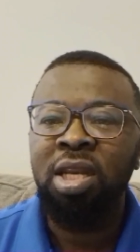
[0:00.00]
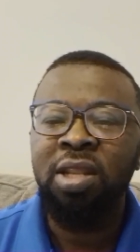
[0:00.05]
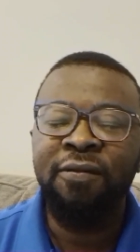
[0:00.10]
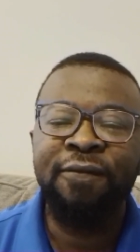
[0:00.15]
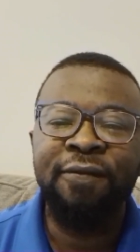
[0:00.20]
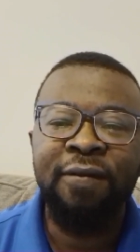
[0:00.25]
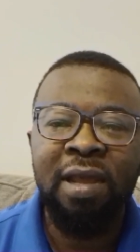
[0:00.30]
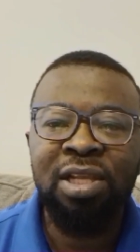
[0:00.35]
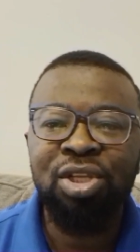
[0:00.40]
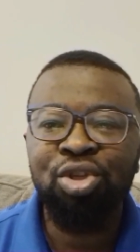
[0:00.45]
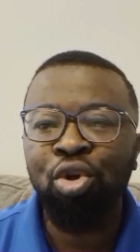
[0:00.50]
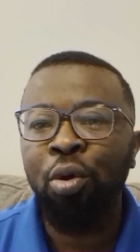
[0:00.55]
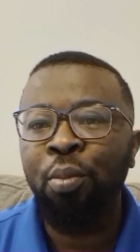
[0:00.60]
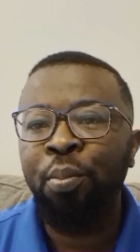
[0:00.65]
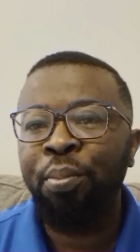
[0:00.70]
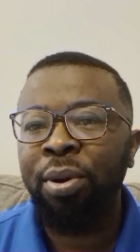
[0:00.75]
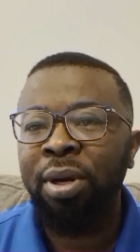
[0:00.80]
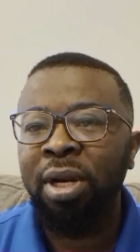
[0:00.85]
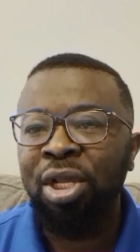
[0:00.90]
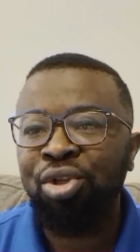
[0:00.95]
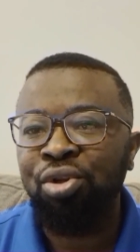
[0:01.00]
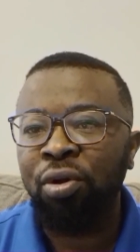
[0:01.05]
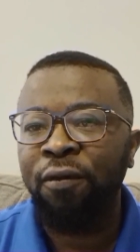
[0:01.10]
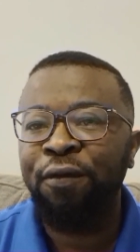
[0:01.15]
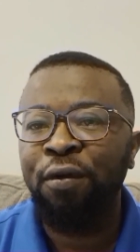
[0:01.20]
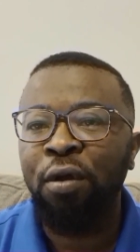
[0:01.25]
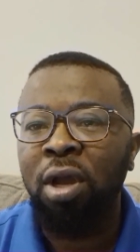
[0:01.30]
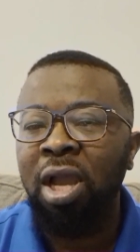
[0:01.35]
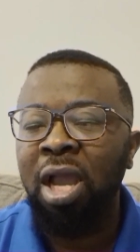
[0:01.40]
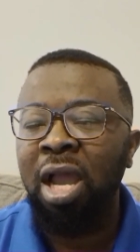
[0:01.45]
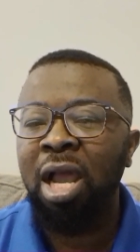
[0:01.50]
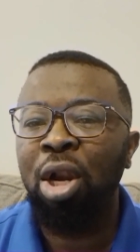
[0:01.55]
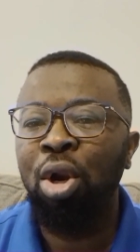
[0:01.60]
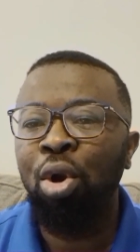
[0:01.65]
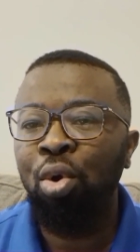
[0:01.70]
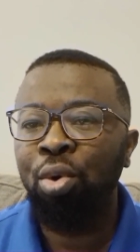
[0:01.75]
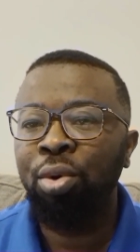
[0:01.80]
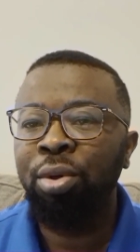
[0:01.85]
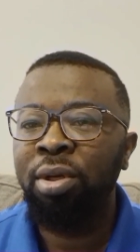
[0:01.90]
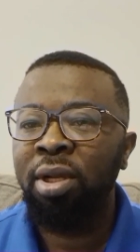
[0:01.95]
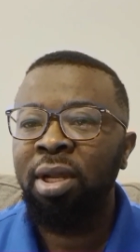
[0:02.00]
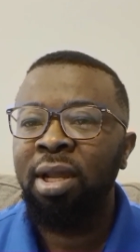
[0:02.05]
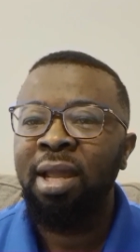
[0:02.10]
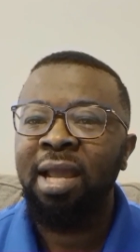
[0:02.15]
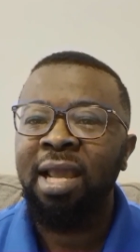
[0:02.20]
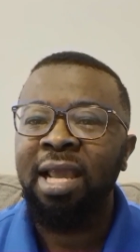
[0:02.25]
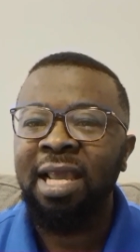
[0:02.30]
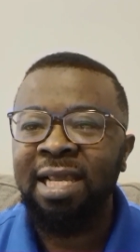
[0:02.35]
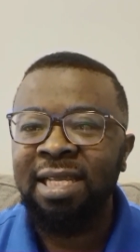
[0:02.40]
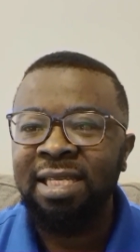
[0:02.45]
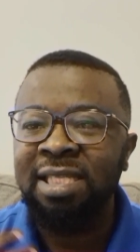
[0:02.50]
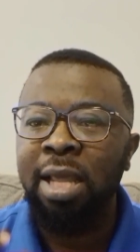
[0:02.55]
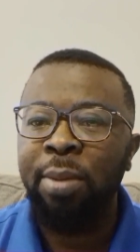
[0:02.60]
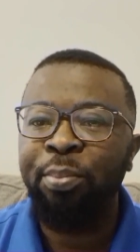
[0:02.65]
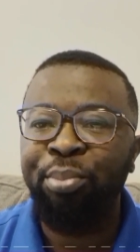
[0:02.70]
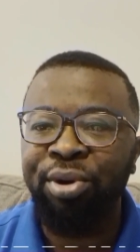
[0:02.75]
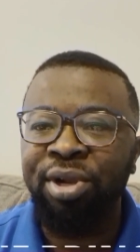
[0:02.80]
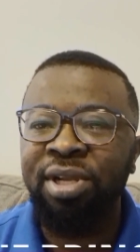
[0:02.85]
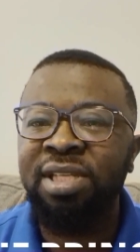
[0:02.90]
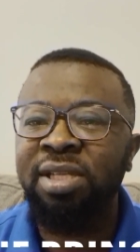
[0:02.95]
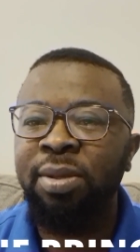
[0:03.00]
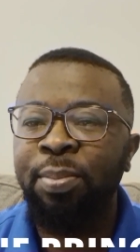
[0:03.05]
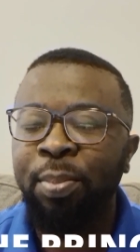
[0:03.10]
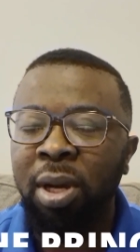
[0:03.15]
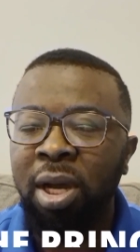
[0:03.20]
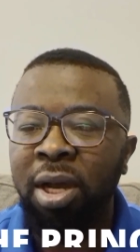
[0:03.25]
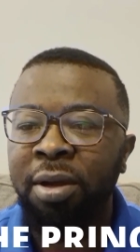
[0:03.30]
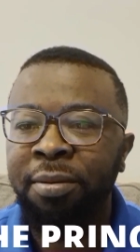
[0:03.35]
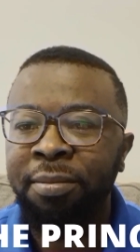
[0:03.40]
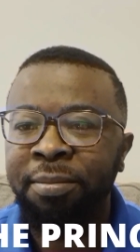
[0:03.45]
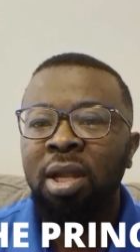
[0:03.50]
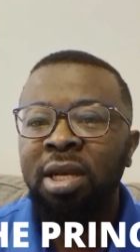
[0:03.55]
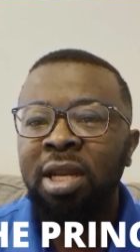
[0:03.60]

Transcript: The first component of your car loan is the principal.